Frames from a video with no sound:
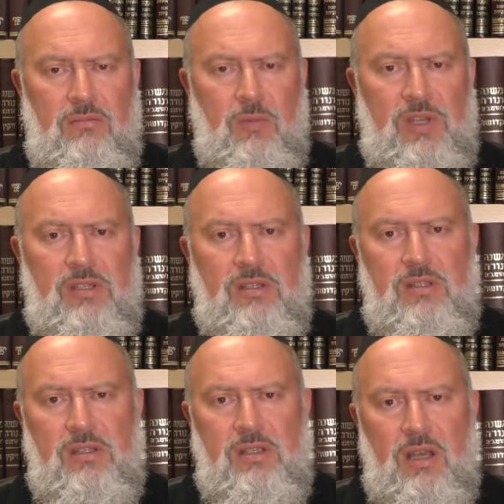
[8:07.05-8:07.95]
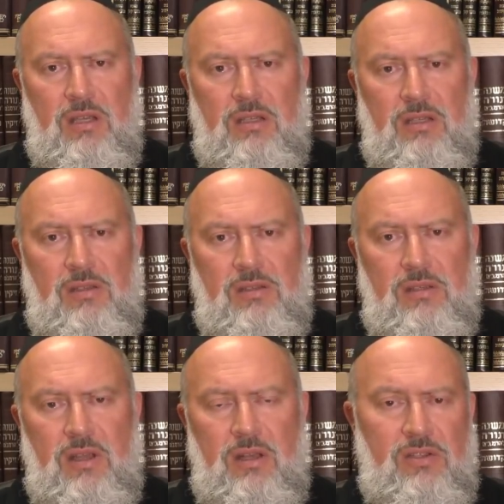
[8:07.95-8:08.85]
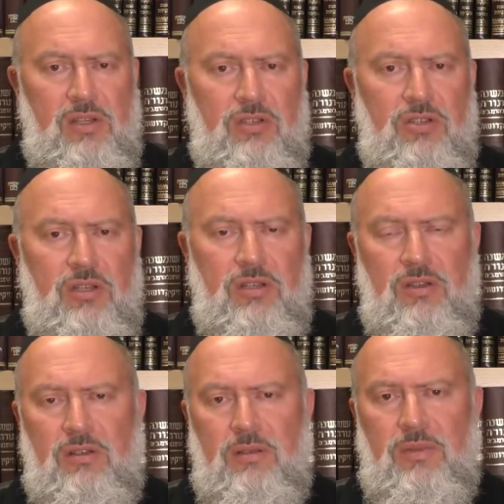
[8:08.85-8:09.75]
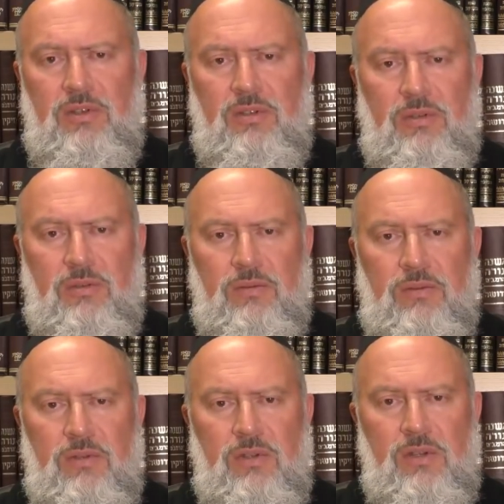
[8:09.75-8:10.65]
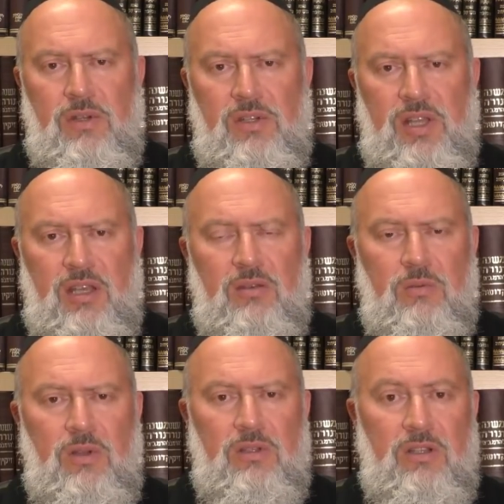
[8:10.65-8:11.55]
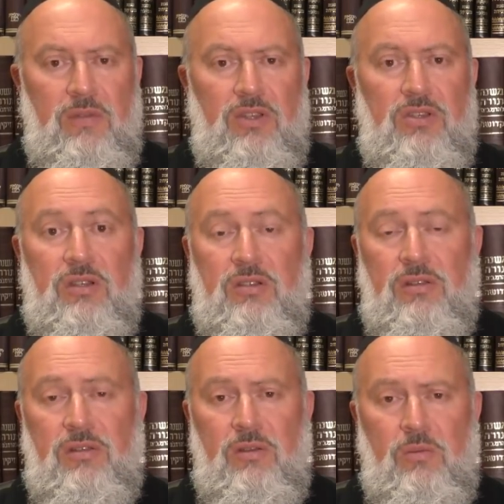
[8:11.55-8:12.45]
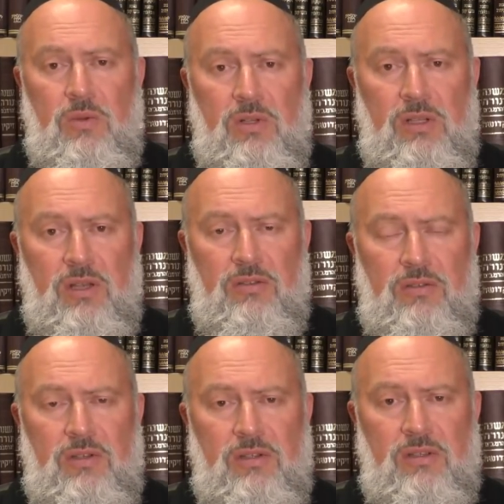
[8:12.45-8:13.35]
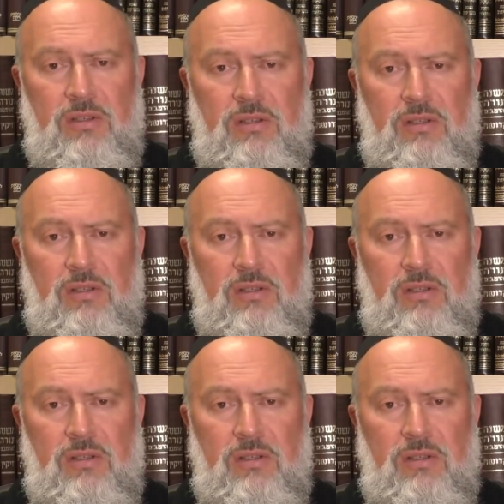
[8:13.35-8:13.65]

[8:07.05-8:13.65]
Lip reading: Western societies and essentially turn them into second world and eventually into third world countries.